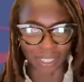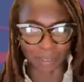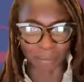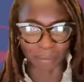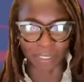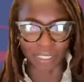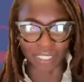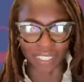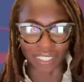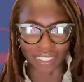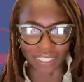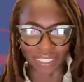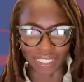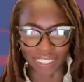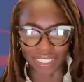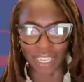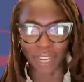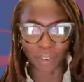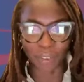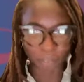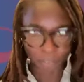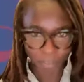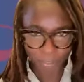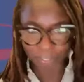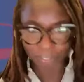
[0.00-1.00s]
I'm
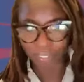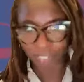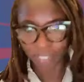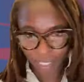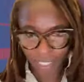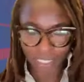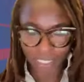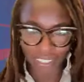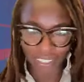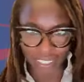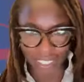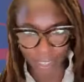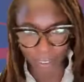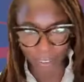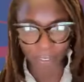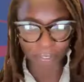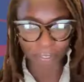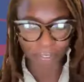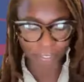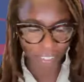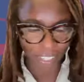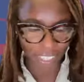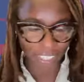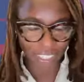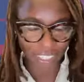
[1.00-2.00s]

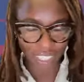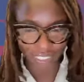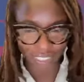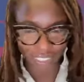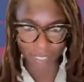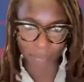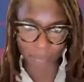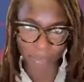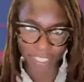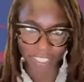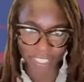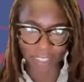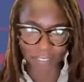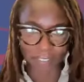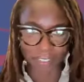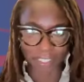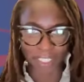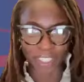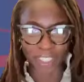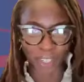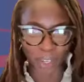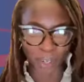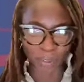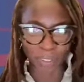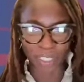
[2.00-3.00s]
self inducting myself
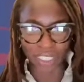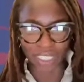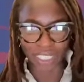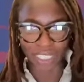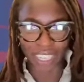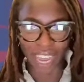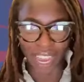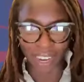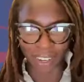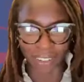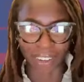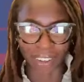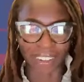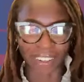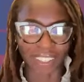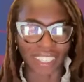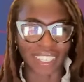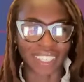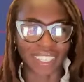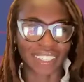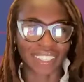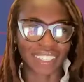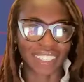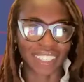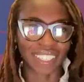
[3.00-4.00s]
into OG catalog
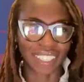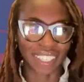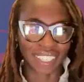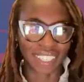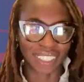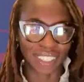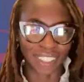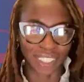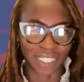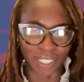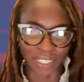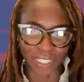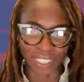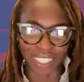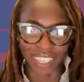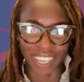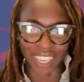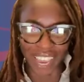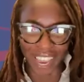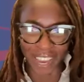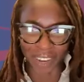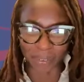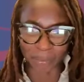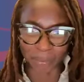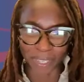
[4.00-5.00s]
here in Jersey
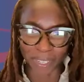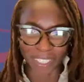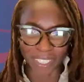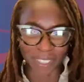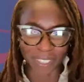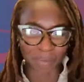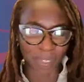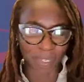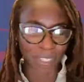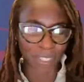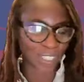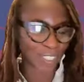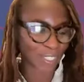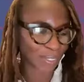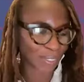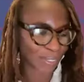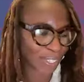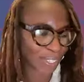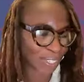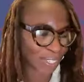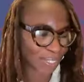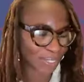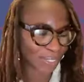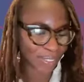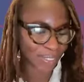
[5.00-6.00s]
cannabis, but so are
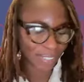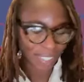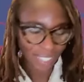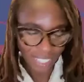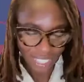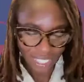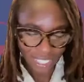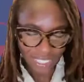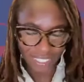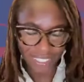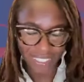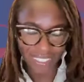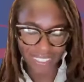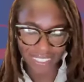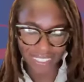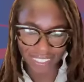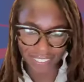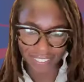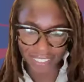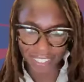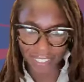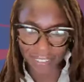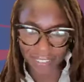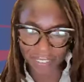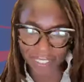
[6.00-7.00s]
you. So Cece, if
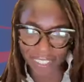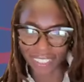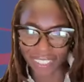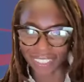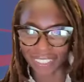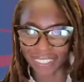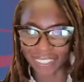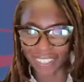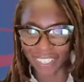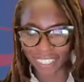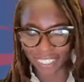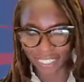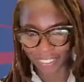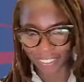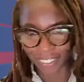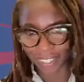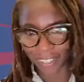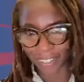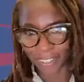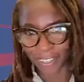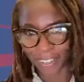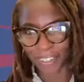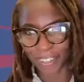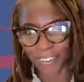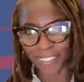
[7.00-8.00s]
you give us a little
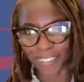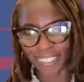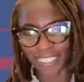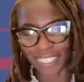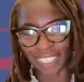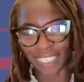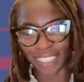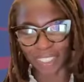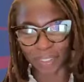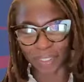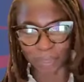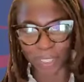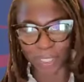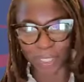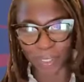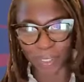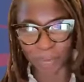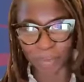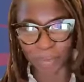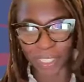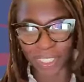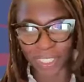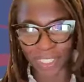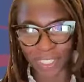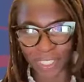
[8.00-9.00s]
intro, tell us what
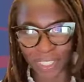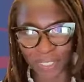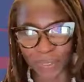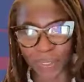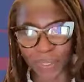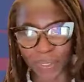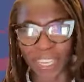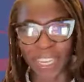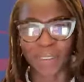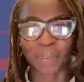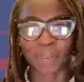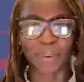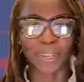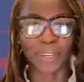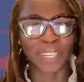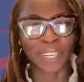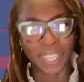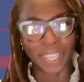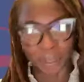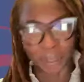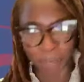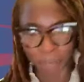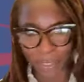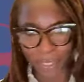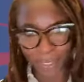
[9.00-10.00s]
you've been doing, what
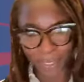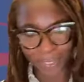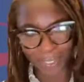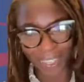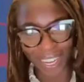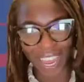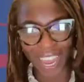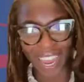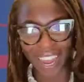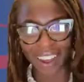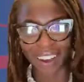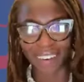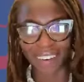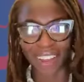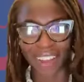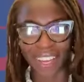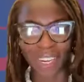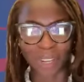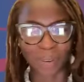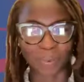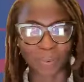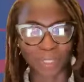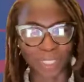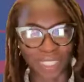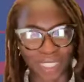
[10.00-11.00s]
you're up to now, and
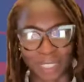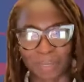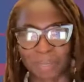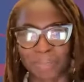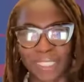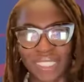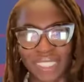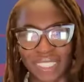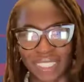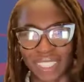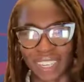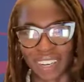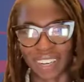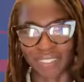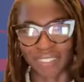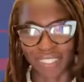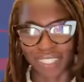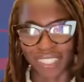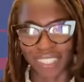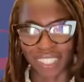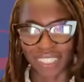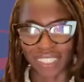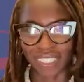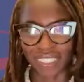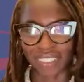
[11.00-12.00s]
then we'll jump into the
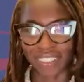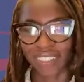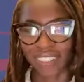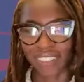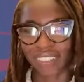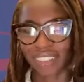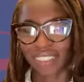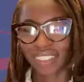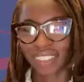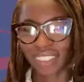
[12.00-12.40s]
conversation.